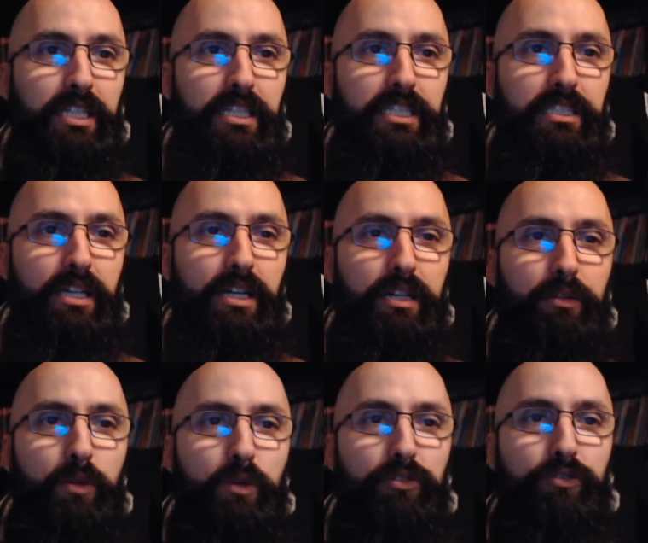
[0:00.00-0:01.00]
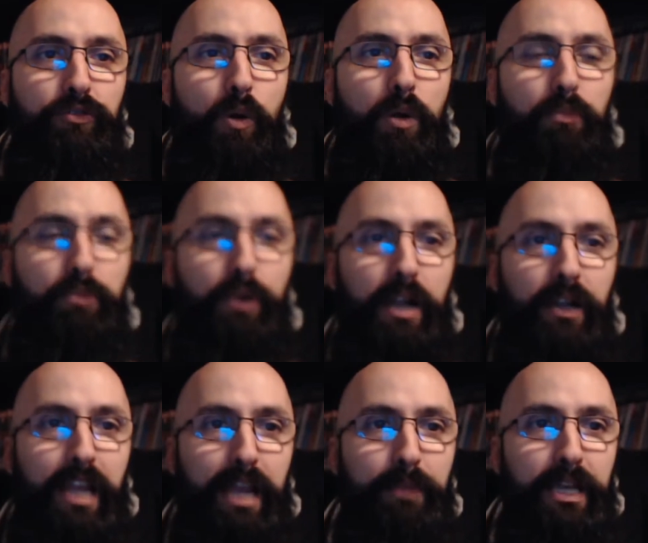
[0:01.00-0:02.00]
These were 4 prior
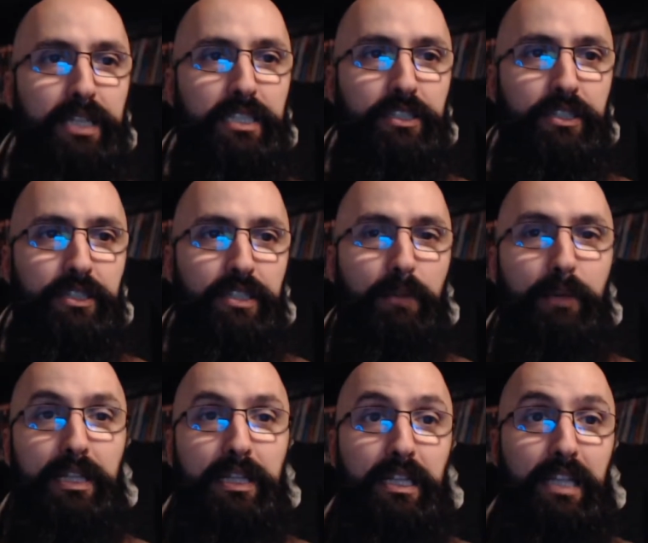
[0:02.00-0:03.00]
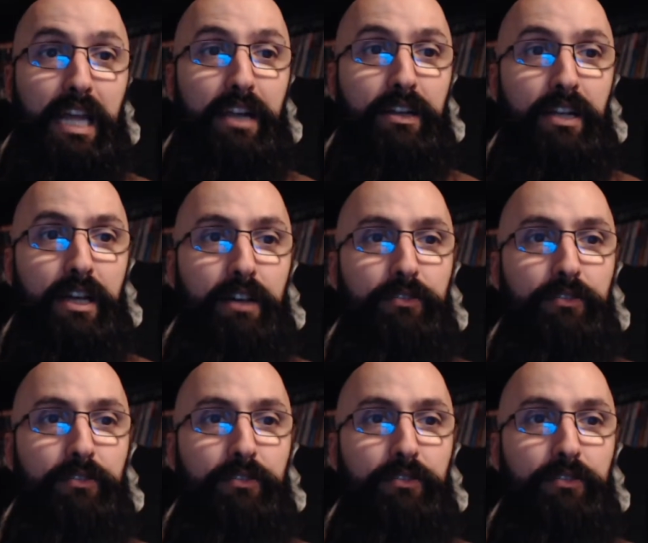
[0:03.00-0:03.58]
campaigns, as you can tell by the glare.